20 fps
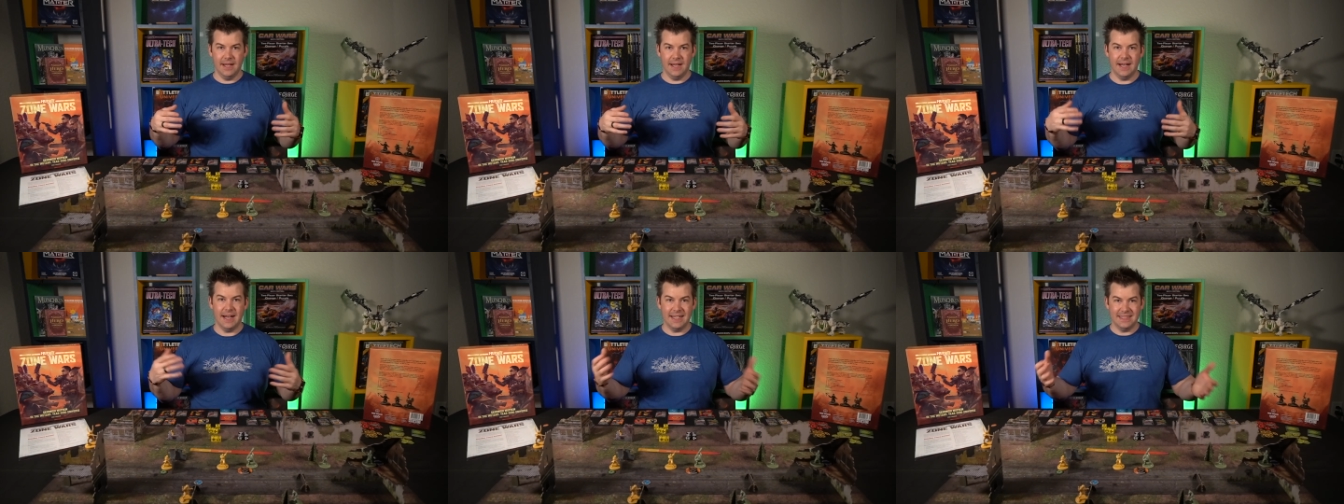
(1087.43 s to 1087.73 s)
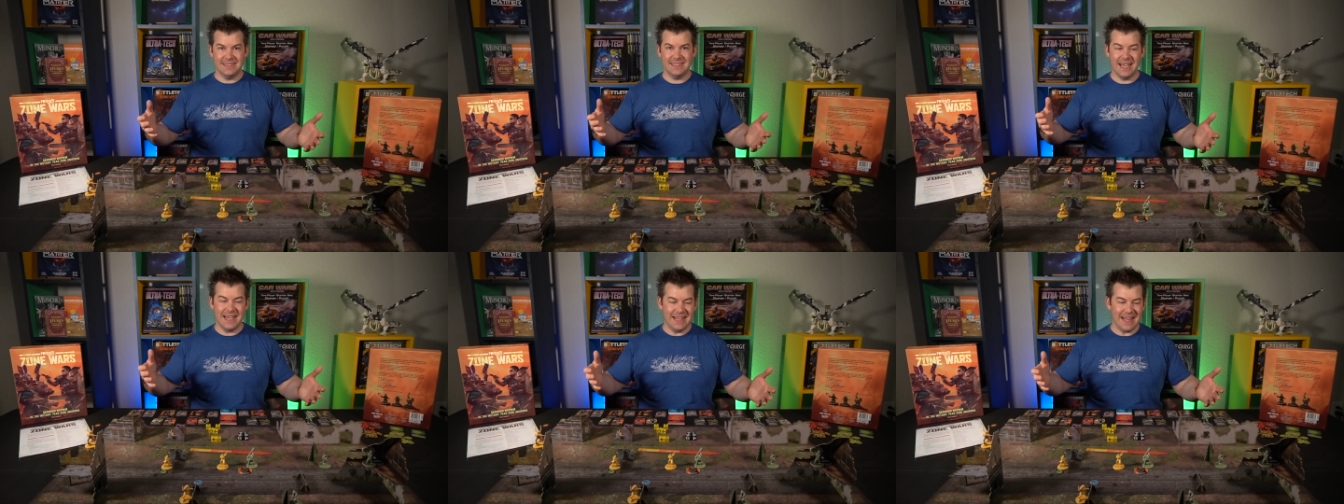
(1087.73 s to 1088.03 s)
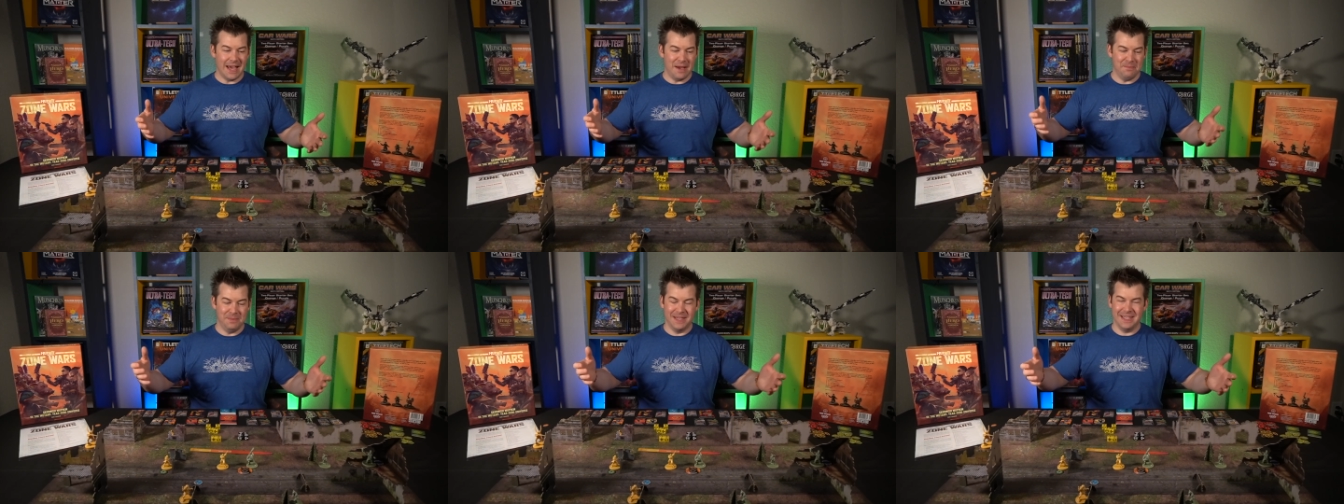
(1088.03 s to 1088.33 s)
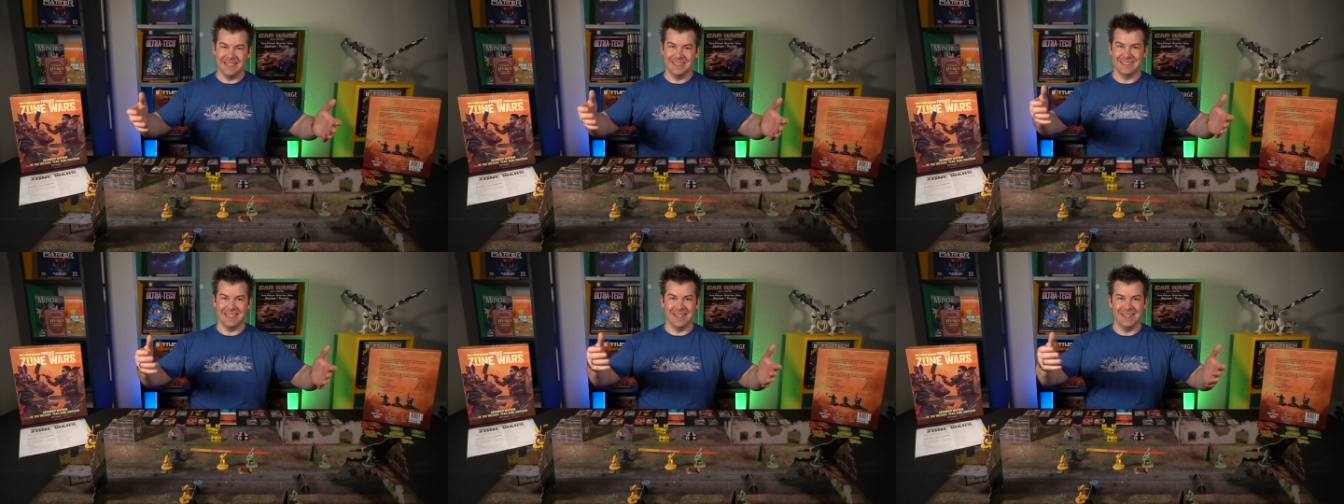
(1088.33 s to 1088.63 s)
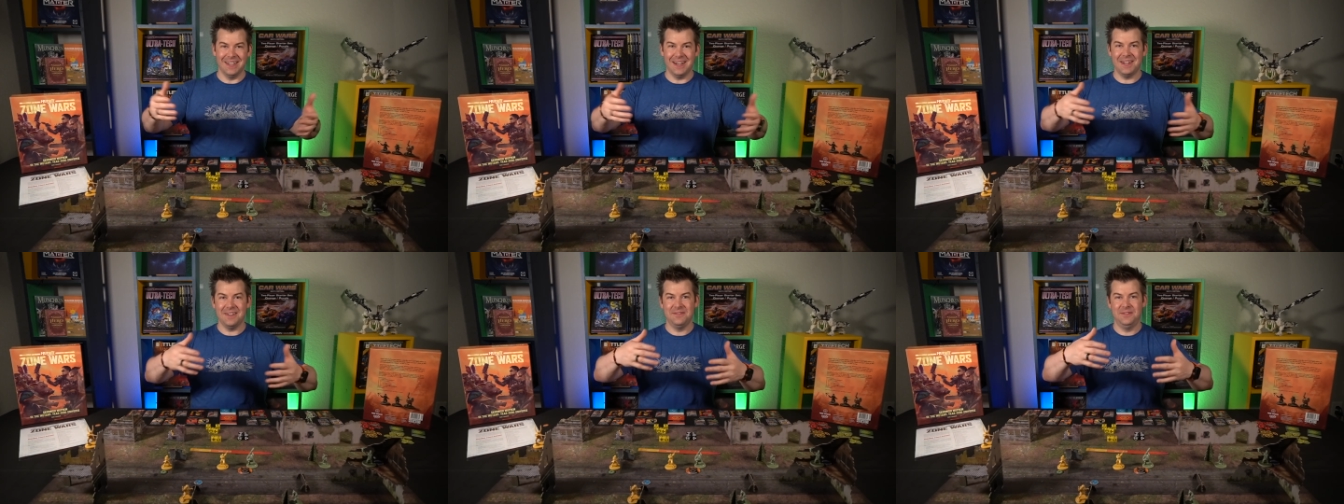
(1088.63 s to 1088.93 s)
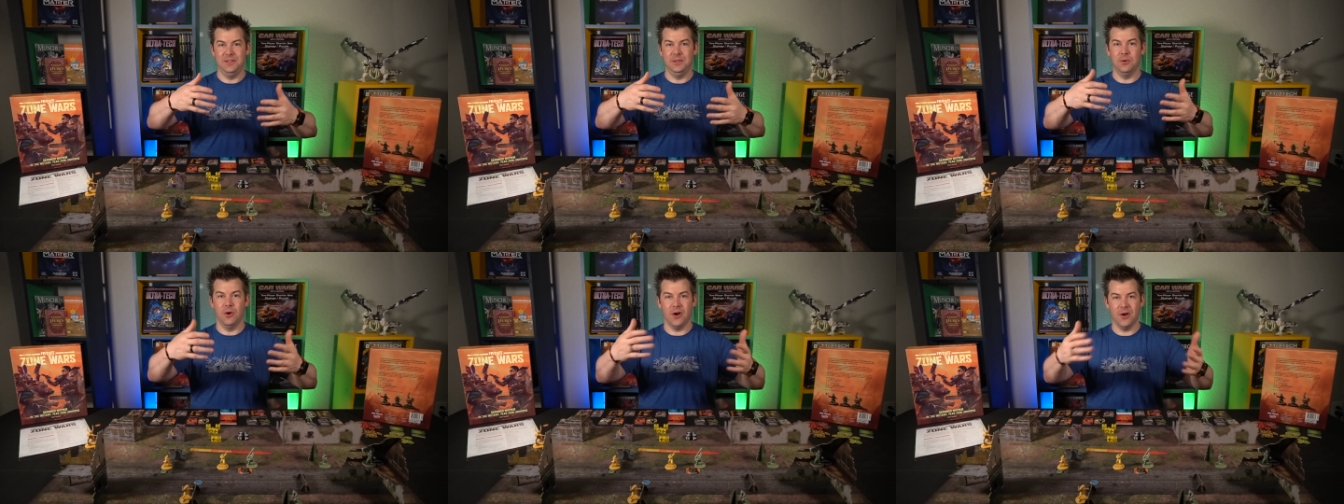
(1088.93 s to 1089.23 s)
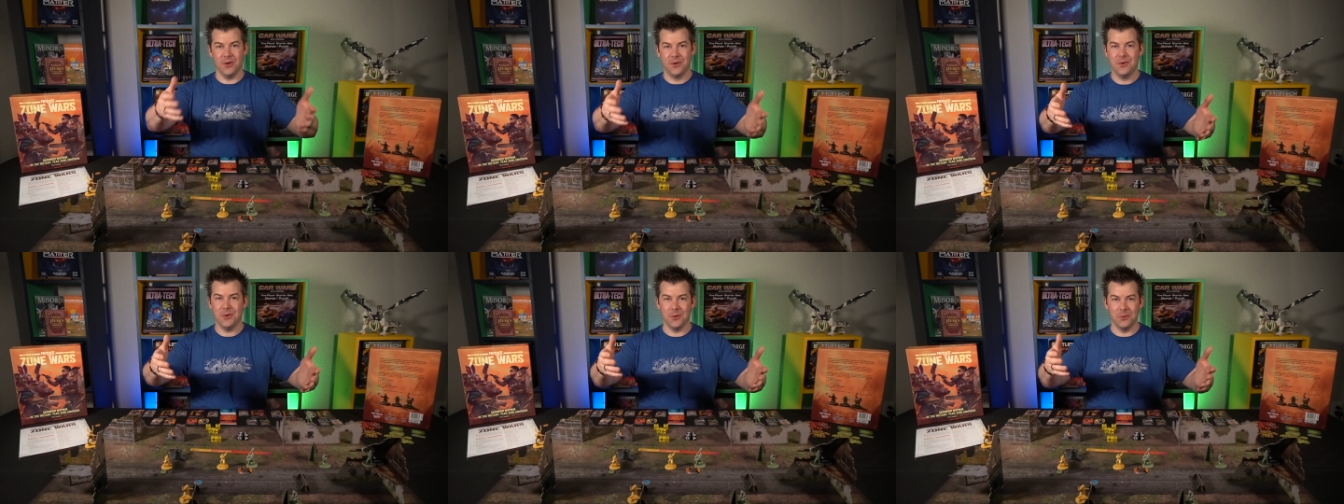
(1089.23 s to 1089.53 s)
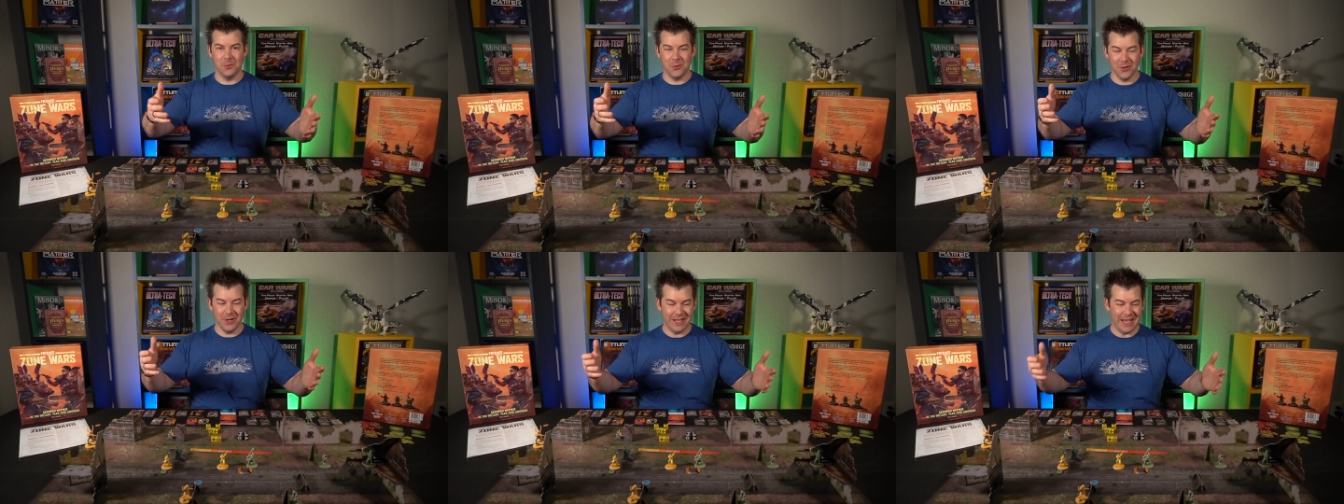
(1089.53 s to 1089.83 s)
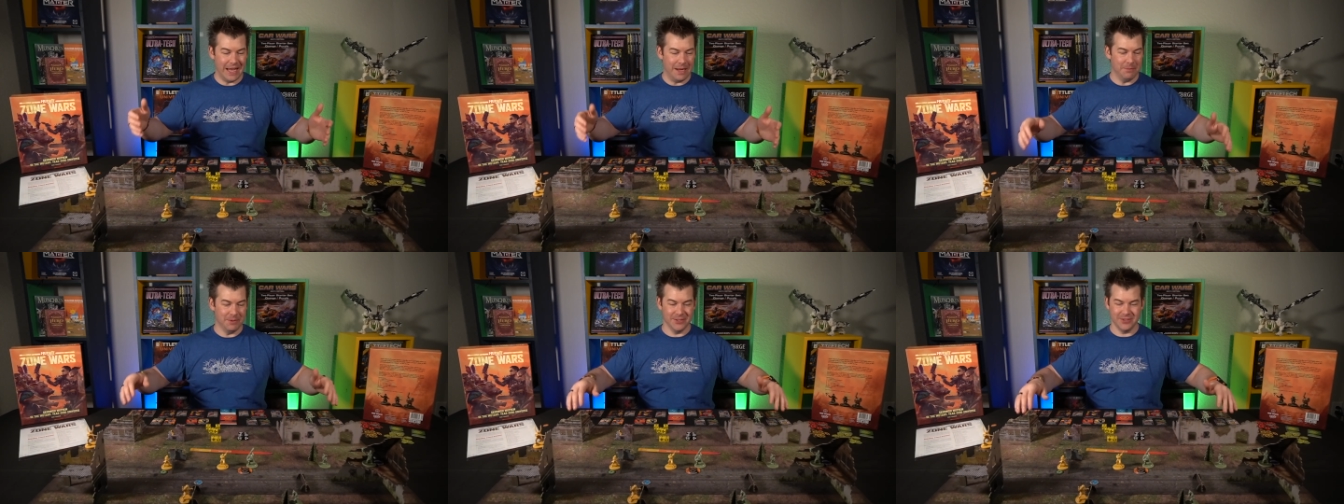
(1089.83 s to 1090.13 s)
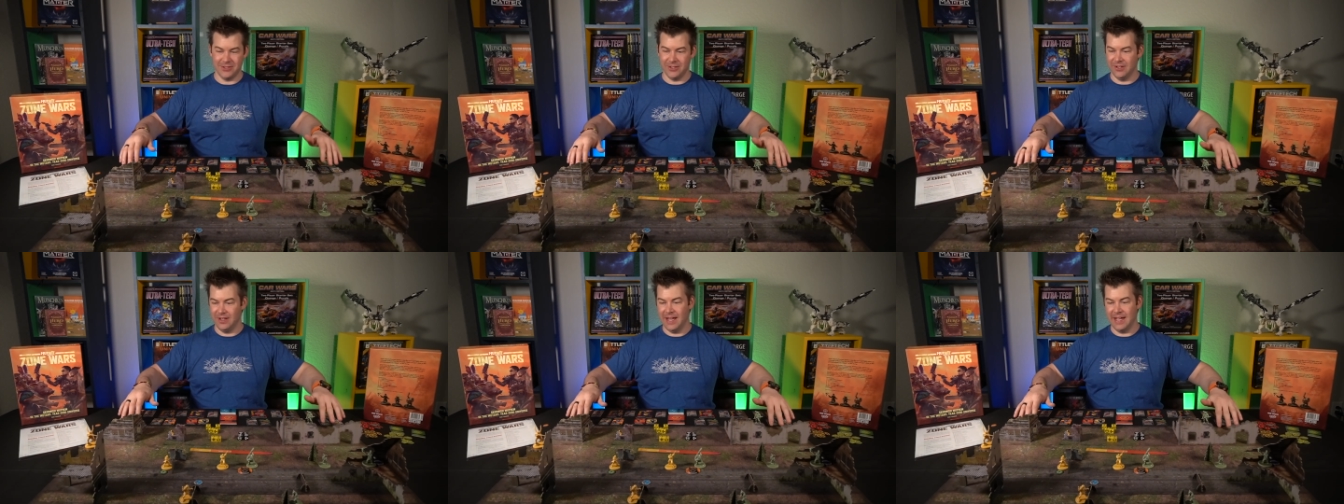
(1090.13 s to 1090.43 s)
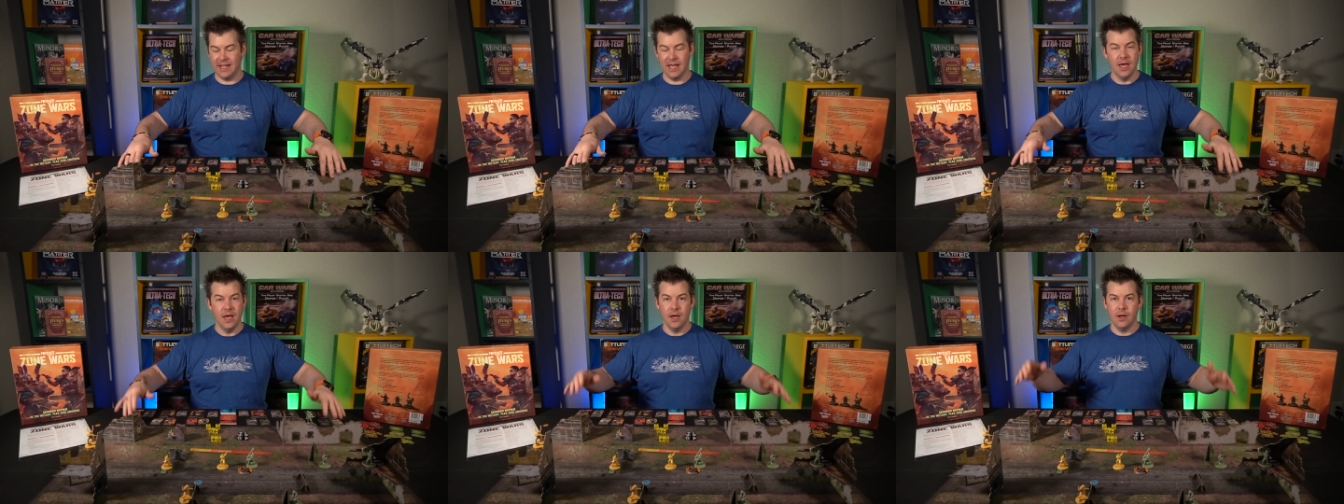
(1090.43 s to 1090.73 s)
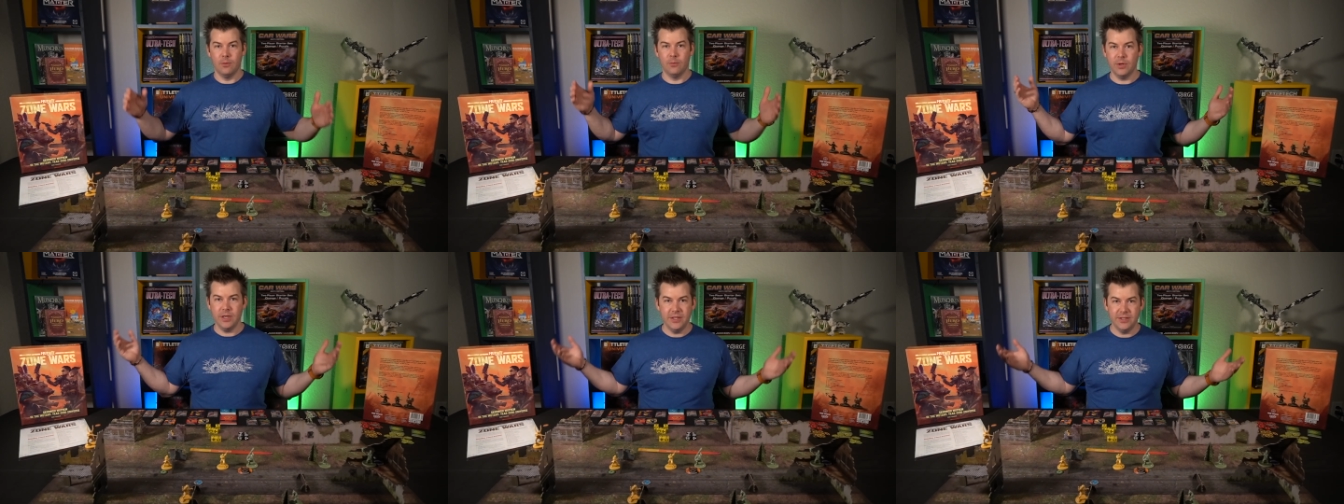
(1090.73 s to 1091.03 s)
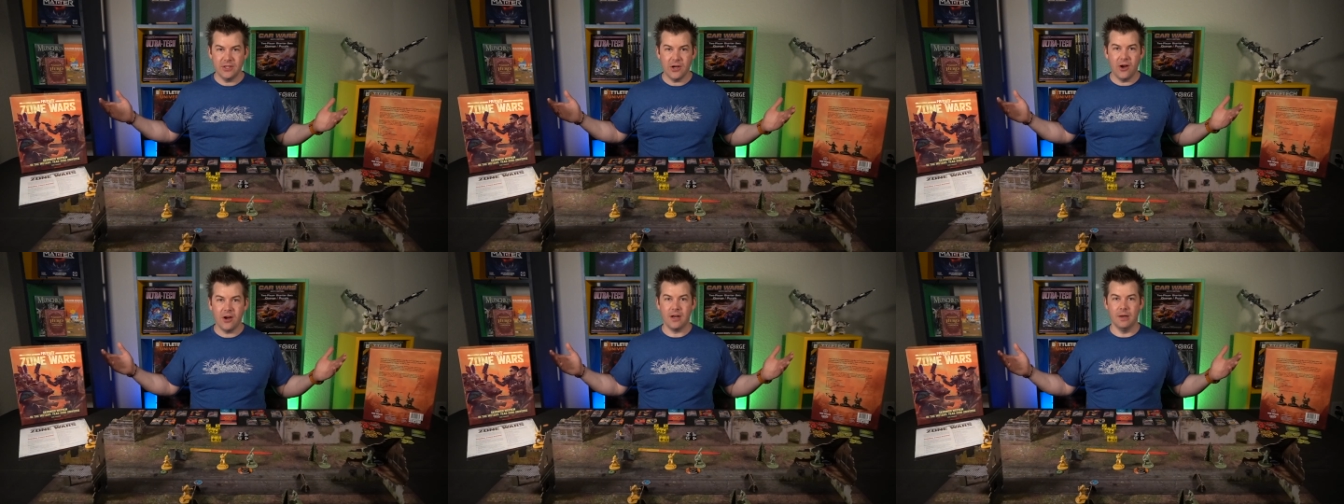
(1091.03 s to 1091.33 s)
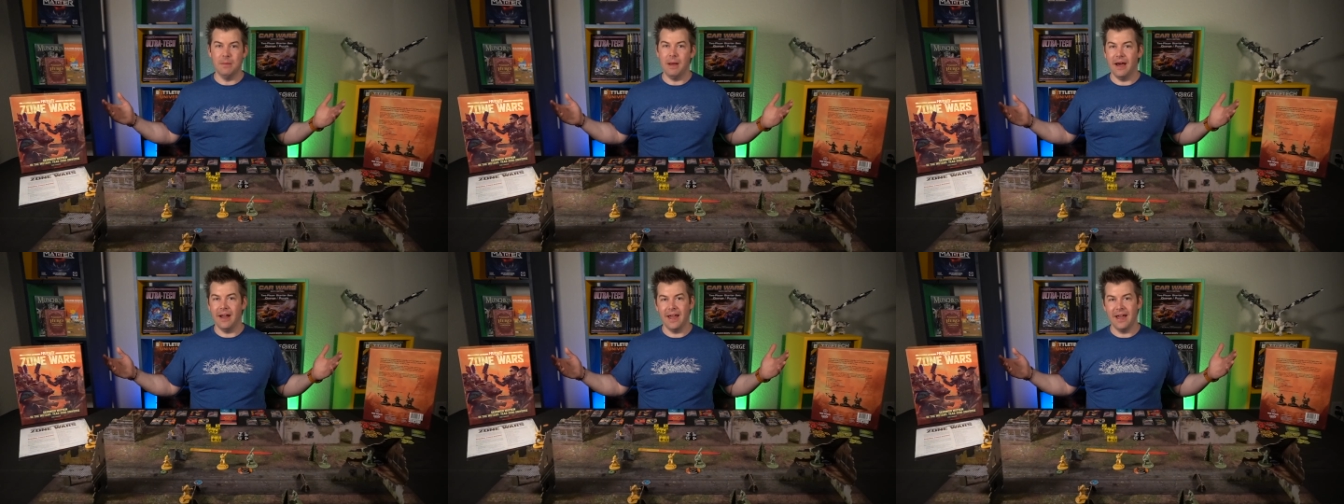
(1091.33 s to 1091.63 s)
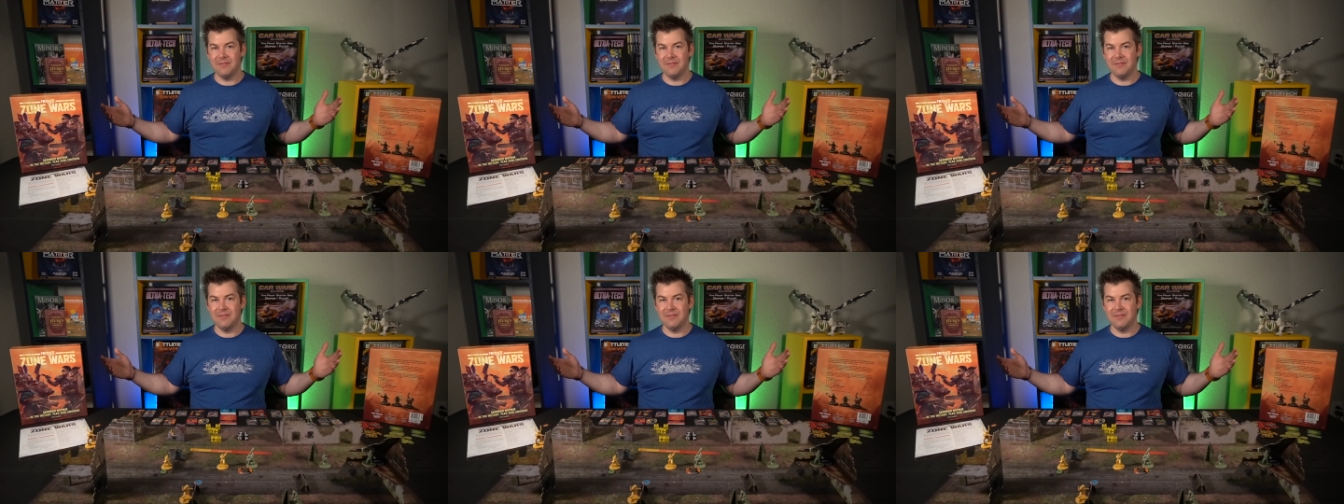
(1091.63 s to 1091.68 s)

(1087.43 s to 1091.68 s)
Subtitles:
And I say that because a lot of you hardcore war gamers are like, "What are you talking about?